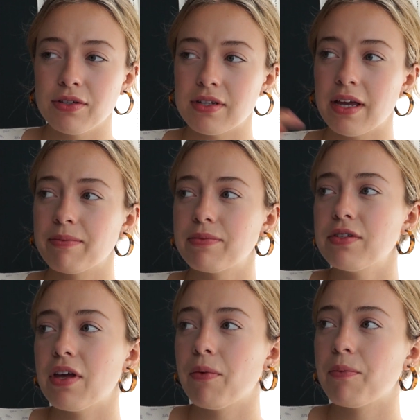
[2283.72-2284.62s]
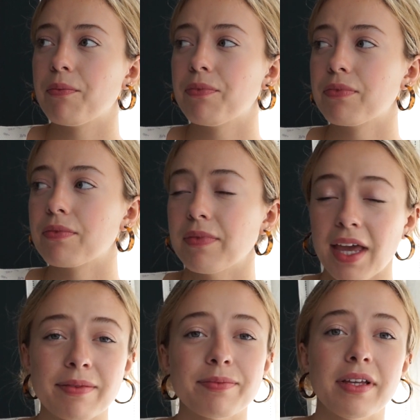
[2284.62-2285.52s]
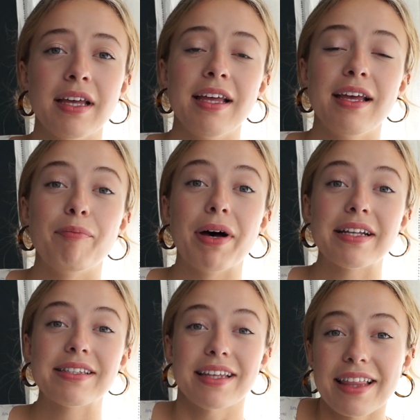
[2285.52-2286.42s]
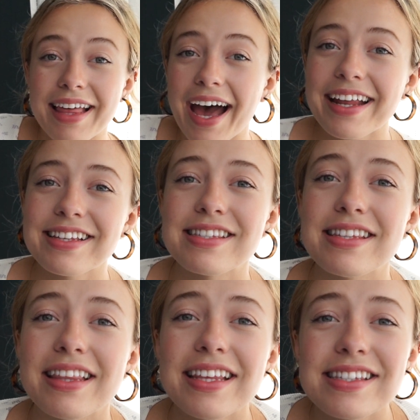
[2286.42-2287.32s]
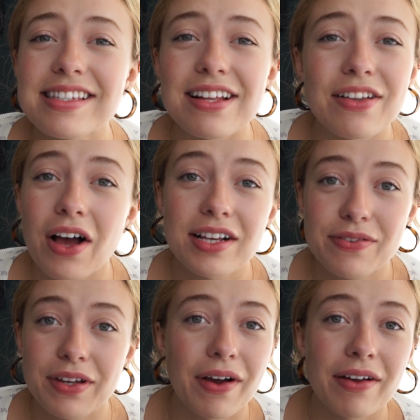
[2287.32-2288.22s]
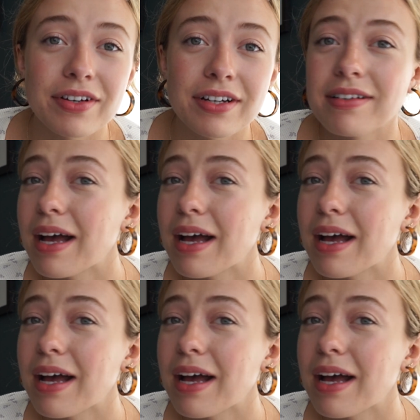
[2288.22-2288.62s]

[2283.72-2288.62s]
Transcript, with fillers: Tuesday, so but that is, this is the longest video ever.